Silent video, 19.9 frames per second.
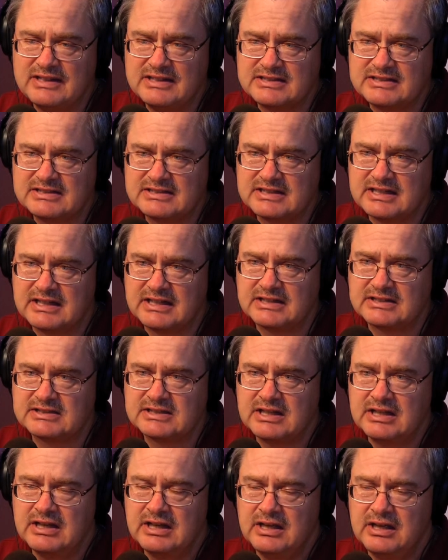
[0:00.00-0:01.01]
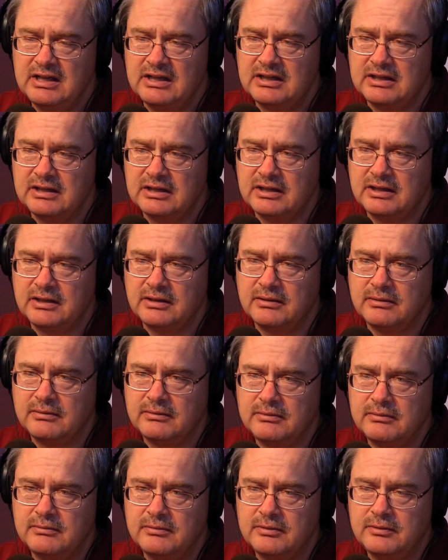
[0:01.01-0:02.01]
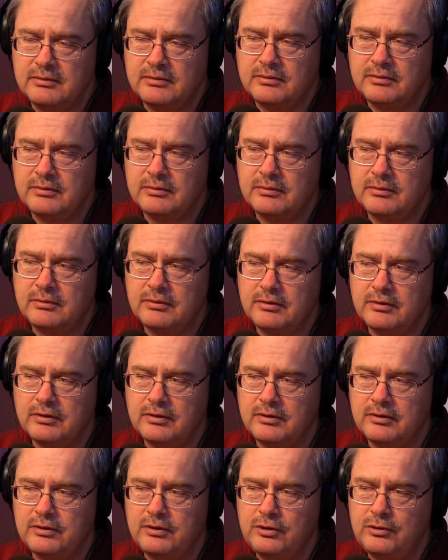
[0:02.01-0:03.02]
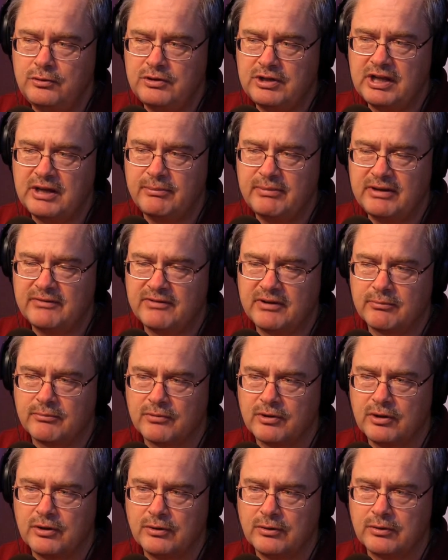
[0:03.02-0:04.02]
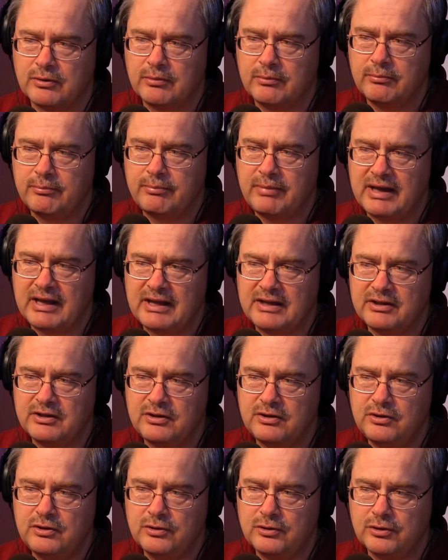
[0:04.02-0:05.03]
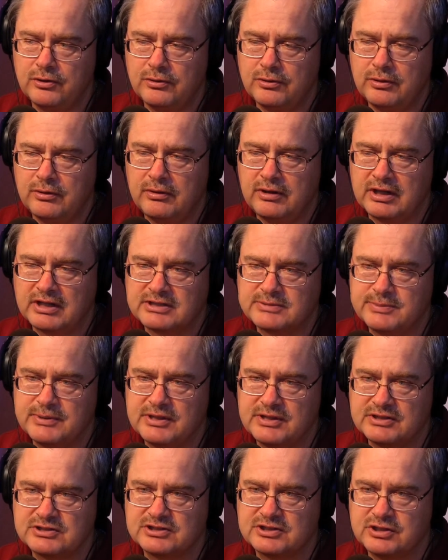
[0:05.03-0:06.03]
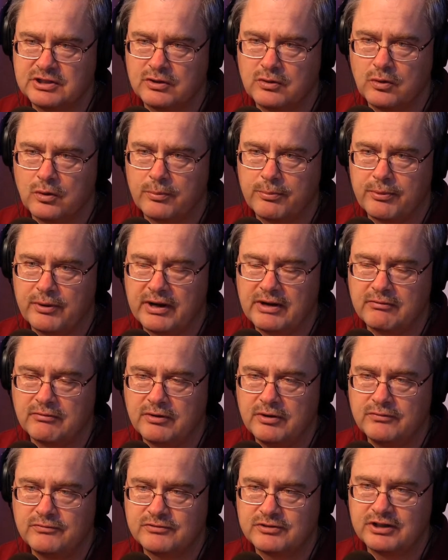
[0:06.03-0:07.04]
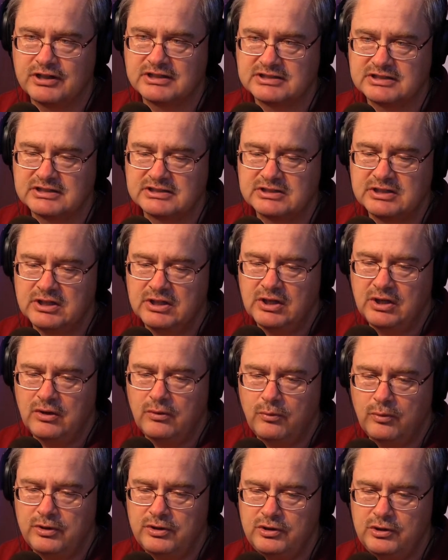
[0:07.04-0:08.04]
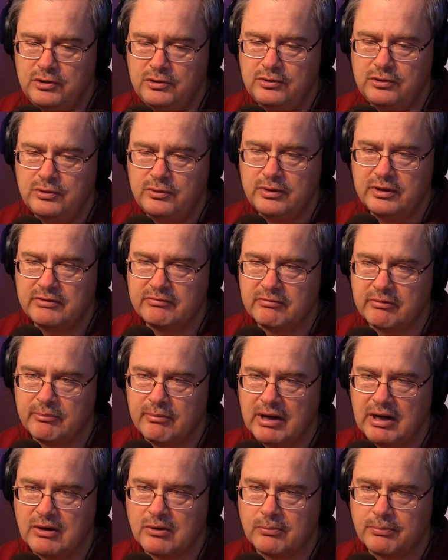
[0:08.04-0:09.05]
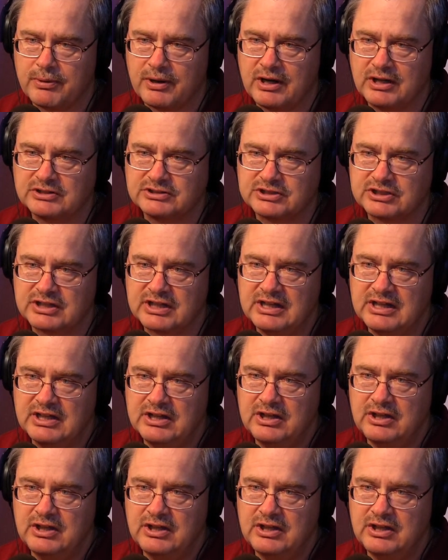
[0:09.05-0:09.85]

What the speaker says: this sense. You tell me if I'm wrong. By your experience to incorporate roof trusses, when you do a remodel project,